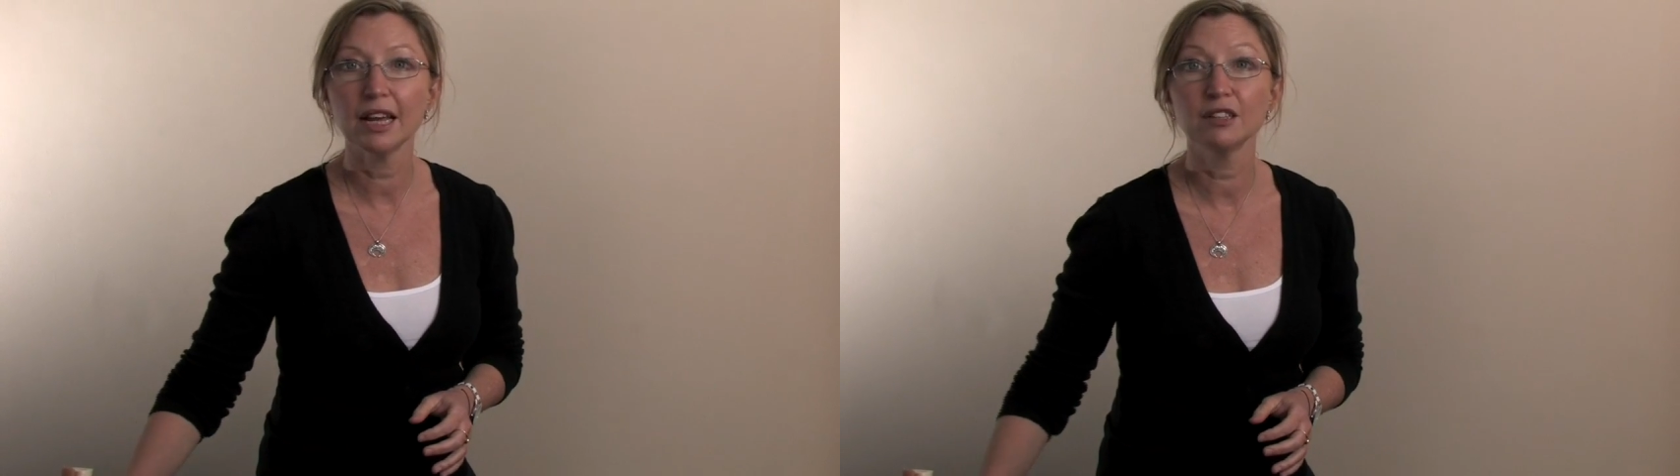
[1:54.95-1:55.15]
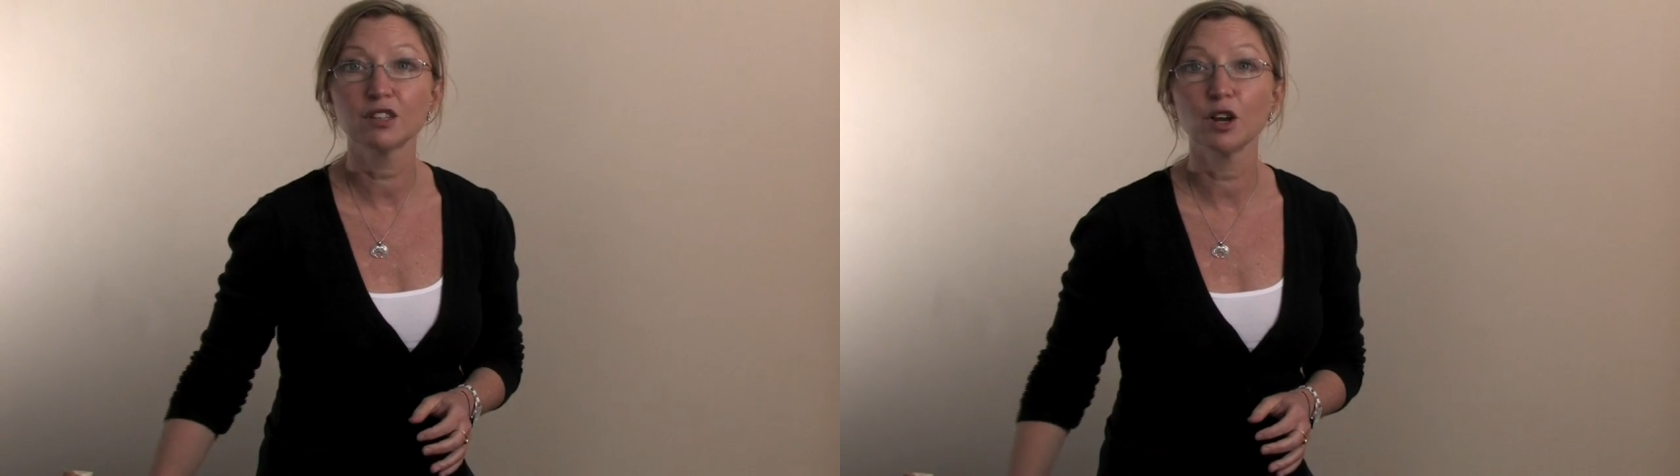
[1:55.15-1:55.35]

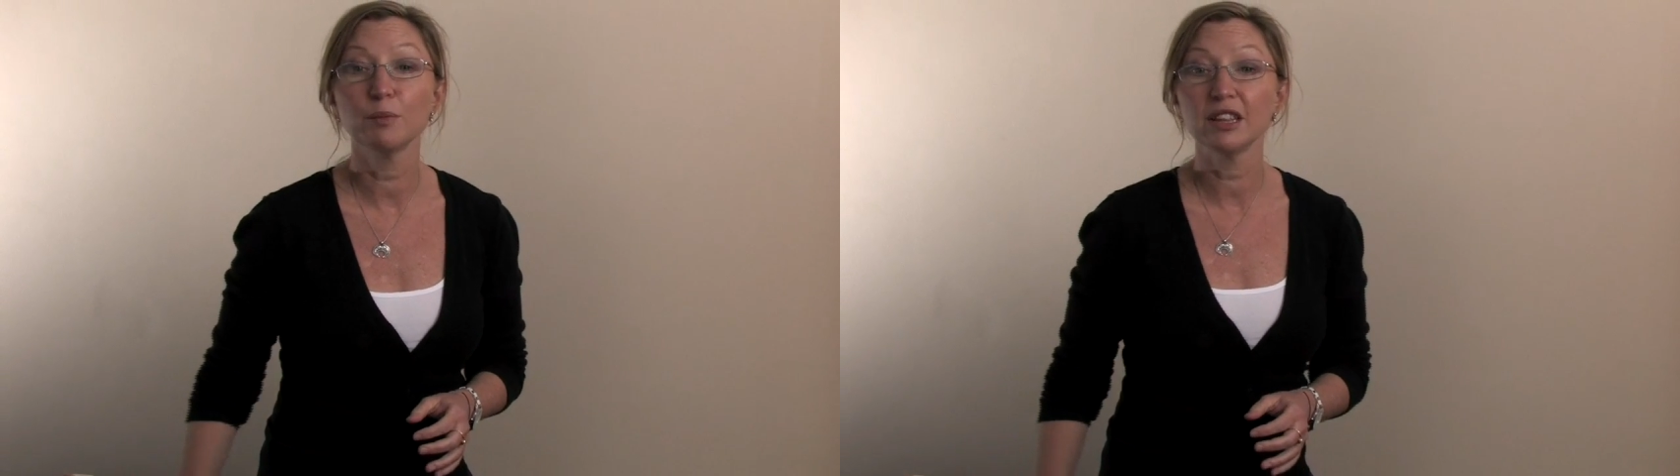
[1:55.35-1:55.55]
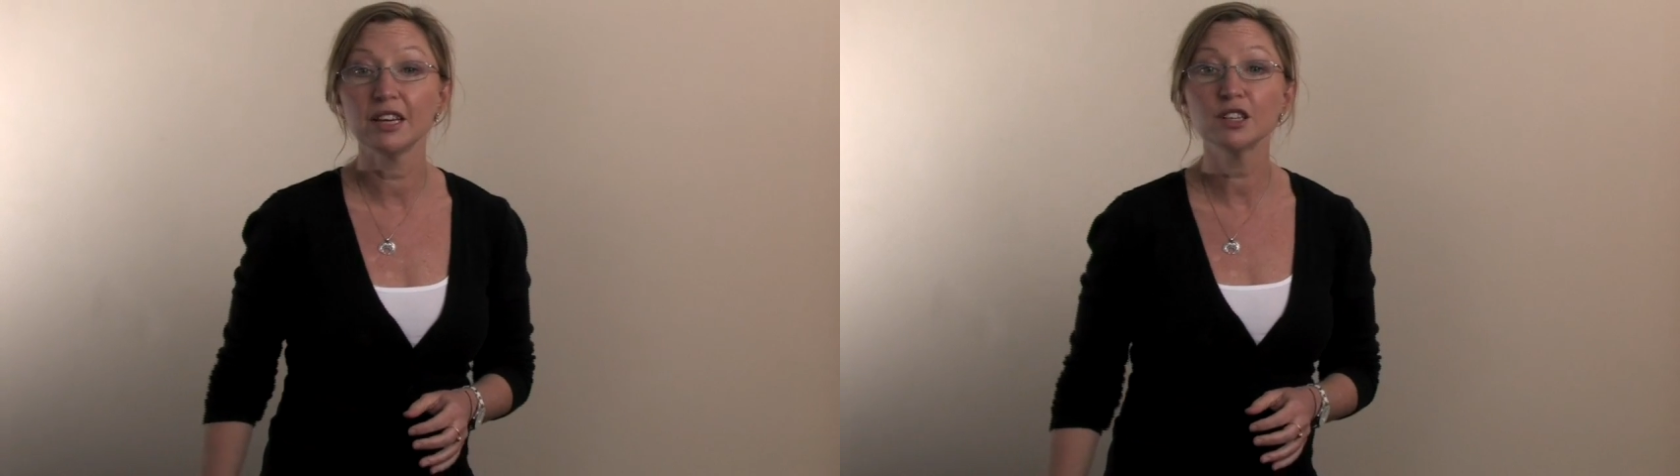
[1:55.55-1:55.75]
is going to
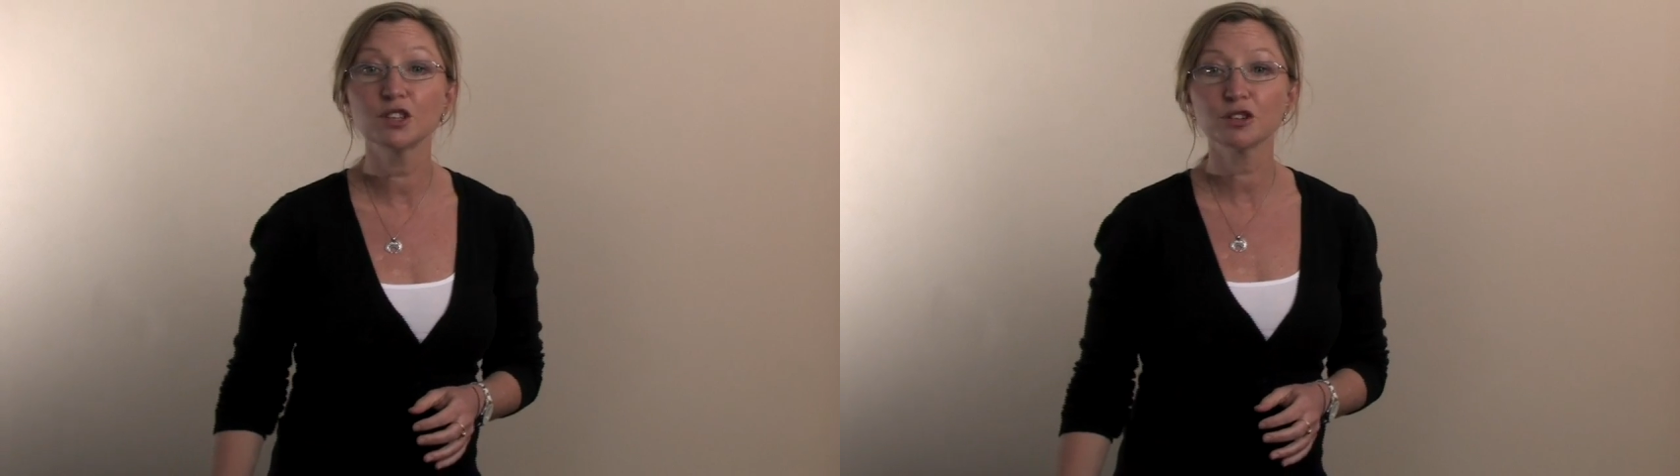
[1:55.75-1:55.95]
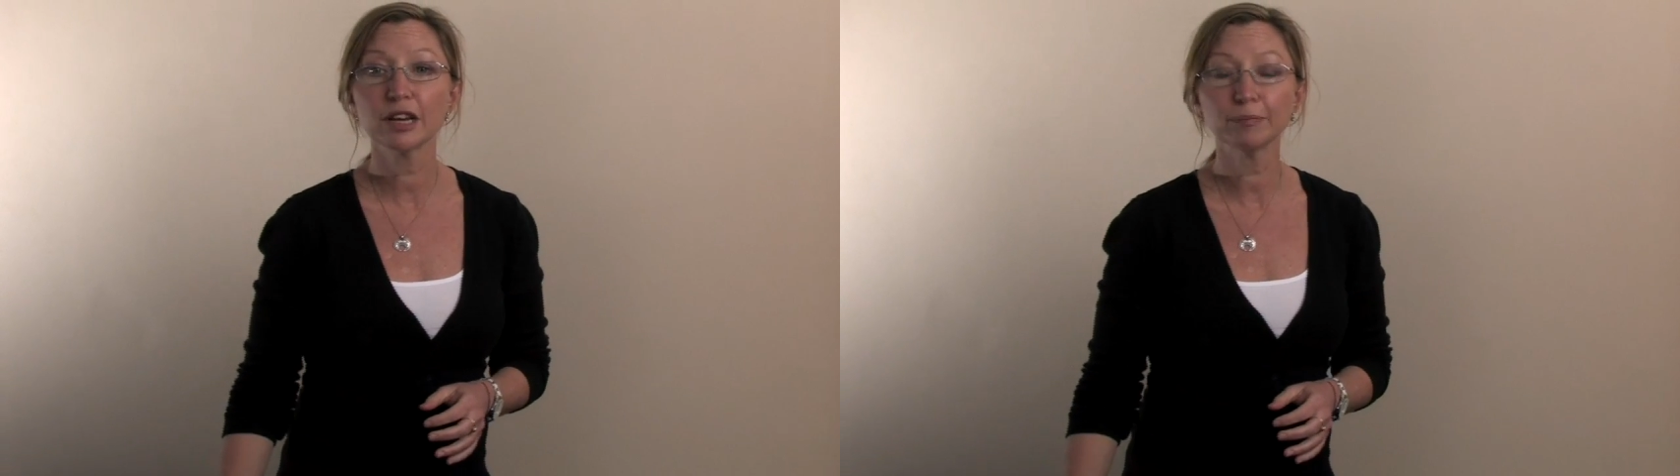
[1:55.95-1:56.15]
be
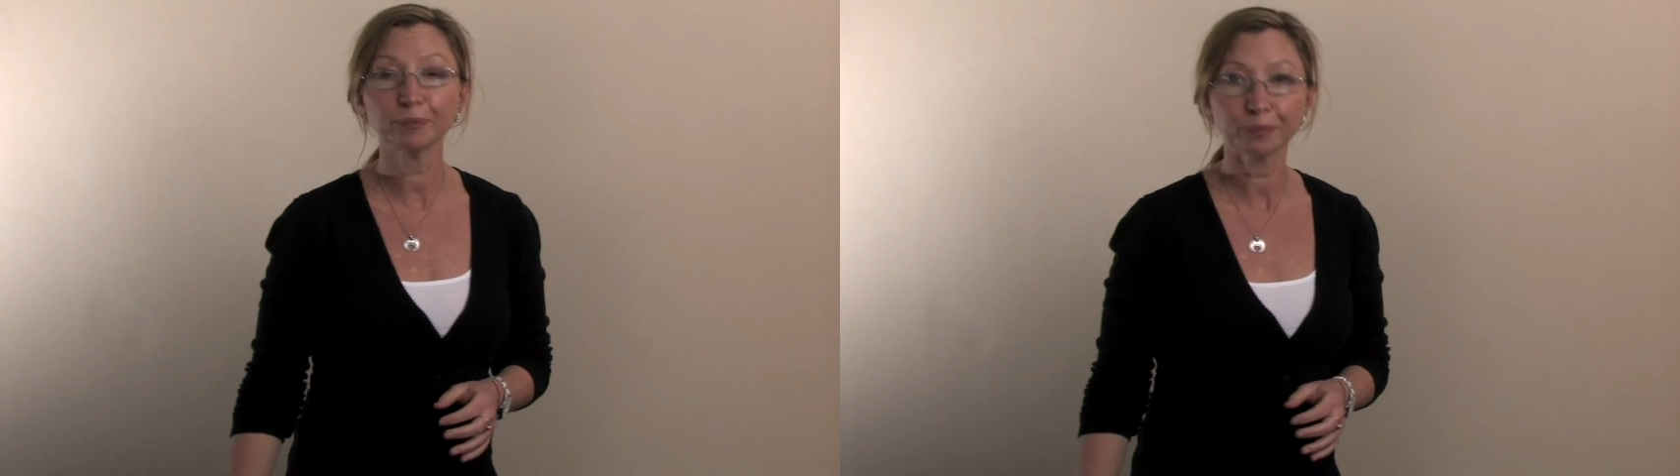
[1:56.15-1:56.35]
history,